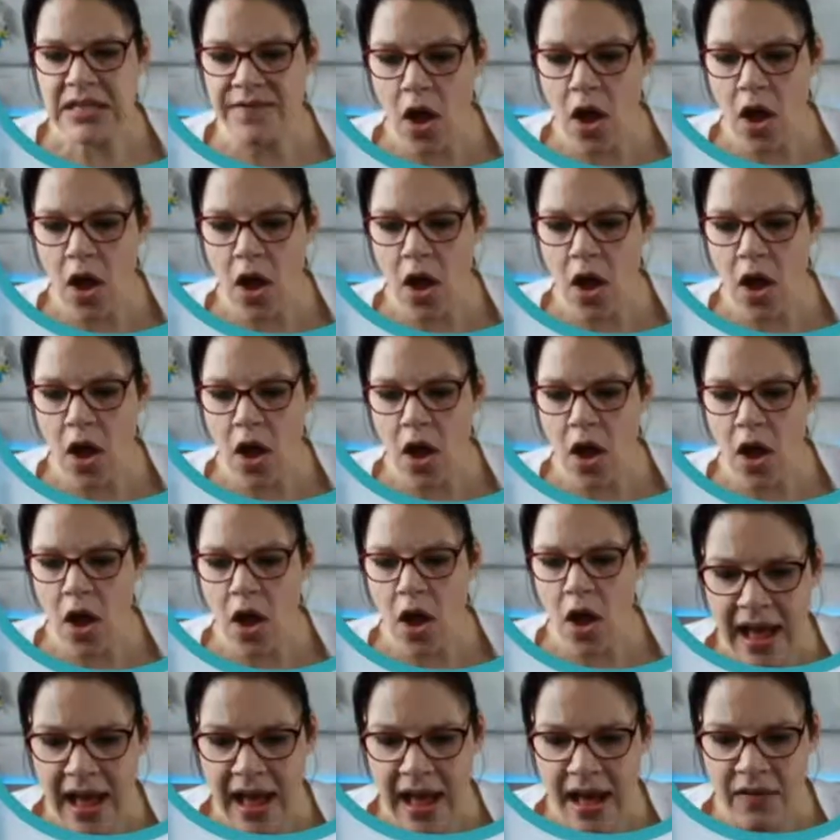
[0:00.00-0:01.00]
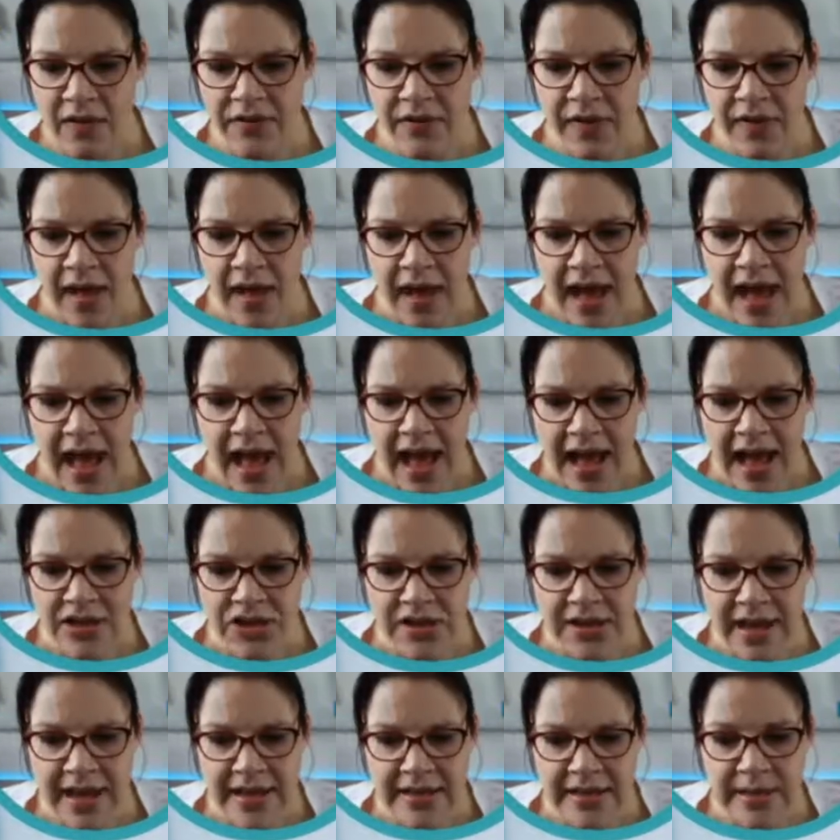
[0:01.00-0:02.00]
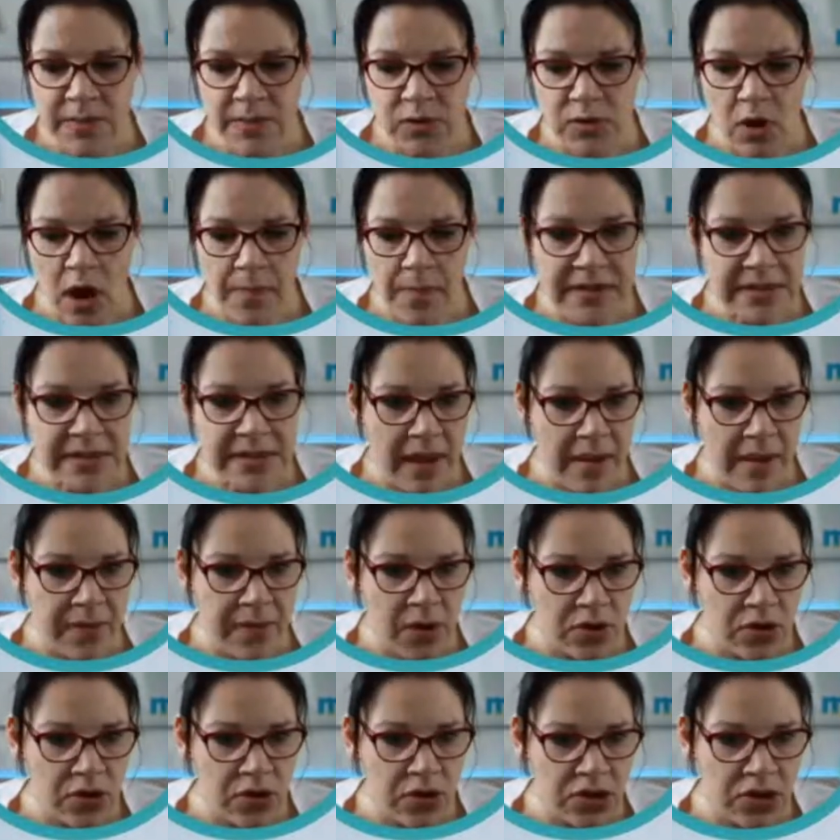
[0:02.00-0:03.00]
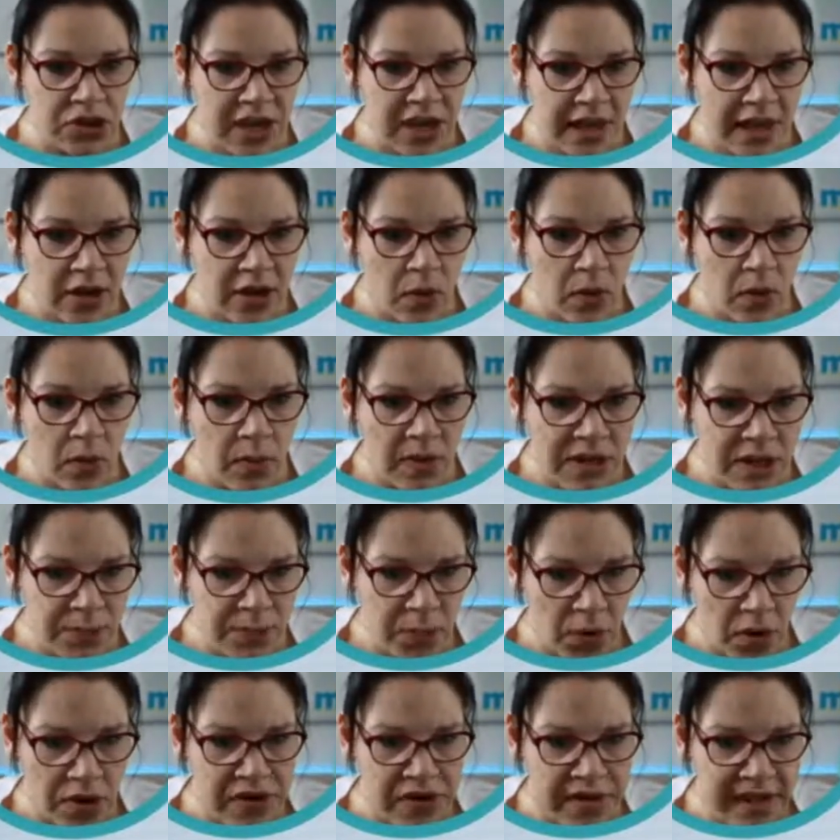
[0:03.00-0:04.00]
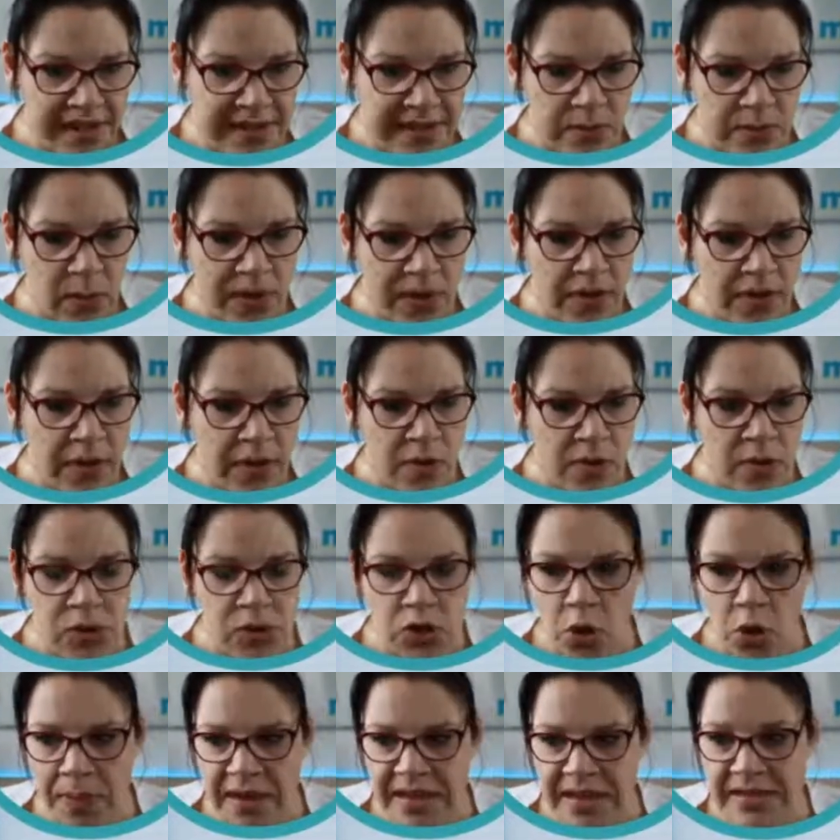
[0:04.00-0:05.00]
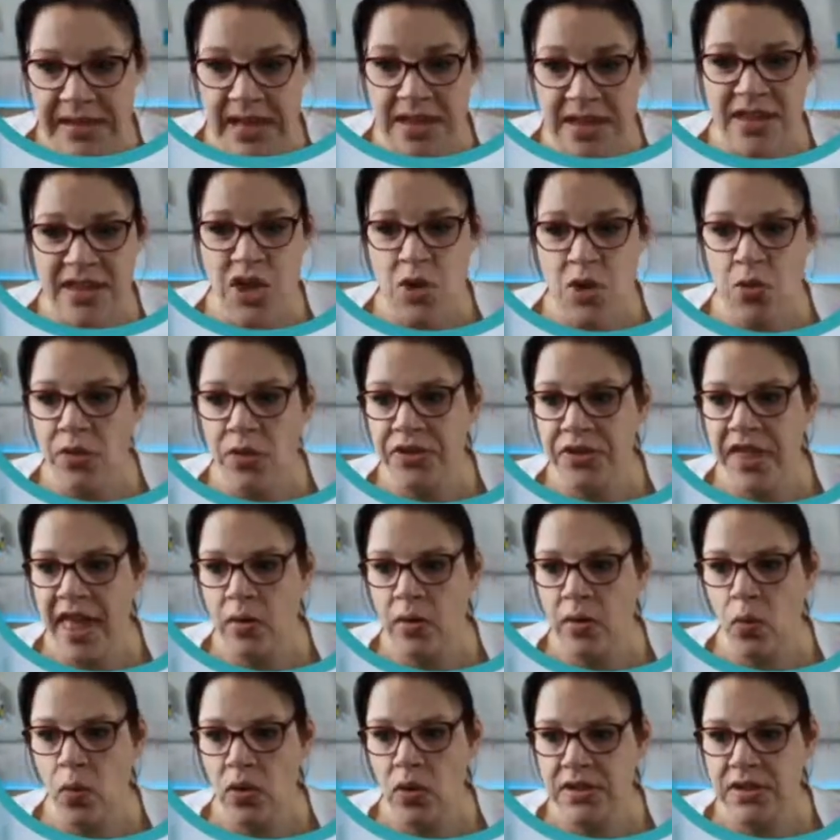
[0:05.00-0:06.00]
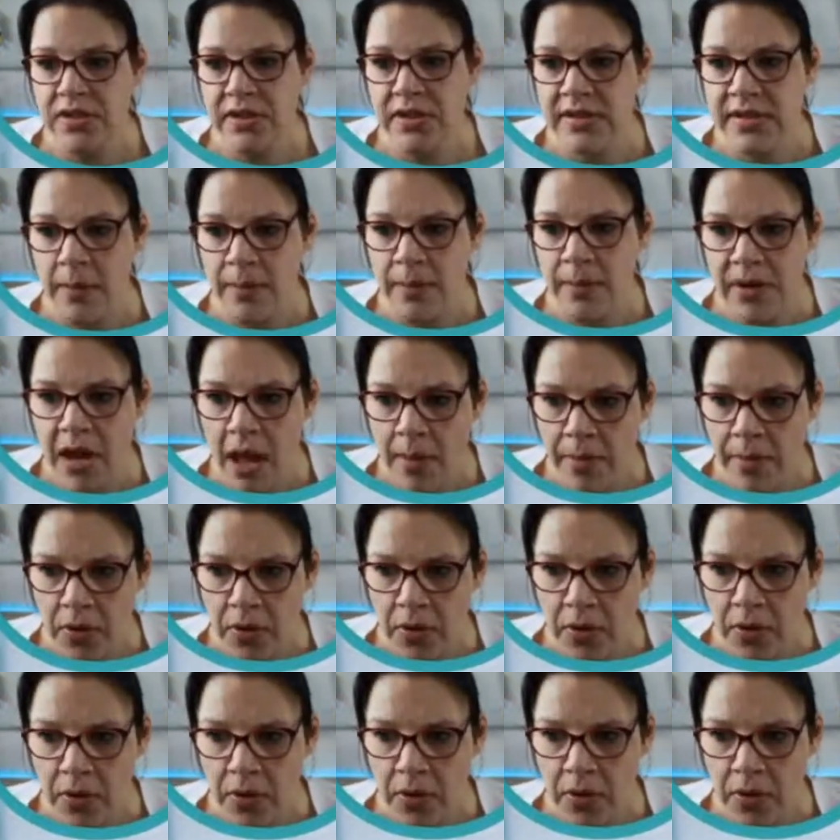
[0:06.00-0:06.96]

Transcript: far more have actually subscribers maybe on your channel, at which point, and this is one of those topics that you'll then want to double up on.